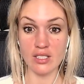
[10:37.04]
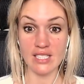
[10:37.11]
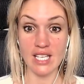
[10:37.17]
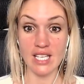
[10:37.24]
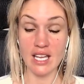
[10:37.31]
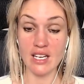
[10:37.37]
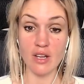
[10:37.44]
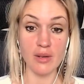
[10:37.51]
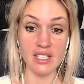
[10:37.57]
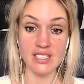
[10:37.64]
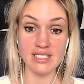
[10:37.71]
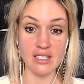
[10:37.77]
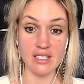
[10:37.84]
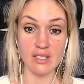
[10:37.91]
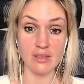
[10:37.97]
lot. Yeah, no one
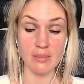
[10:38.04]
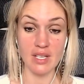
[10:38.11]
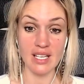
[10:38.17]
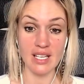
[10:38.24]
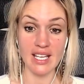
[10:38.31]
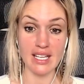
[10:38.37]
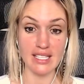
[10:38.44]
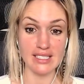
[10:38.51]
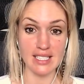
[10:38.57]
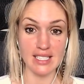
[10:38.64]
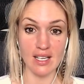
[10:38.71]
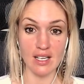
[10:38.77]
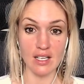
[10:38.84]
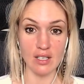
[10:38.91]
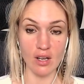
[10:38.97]
can tell you, but I get
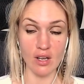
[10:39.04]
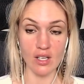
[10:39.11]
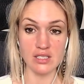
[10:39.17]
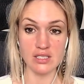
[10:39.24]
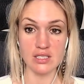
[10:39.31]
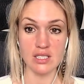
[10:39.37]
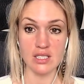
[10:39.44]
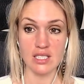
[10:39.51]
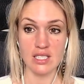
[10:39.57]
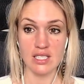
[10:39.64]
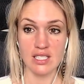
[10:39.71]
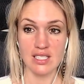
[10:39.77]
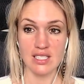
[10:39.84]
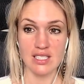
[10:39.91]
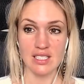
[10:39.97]
it a lot.
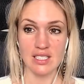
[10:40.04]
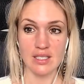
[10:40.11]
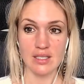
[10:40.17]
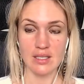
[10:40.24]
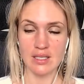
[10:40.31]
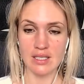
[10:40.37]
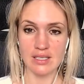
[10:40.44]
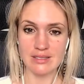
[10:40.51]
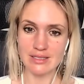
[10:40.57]
And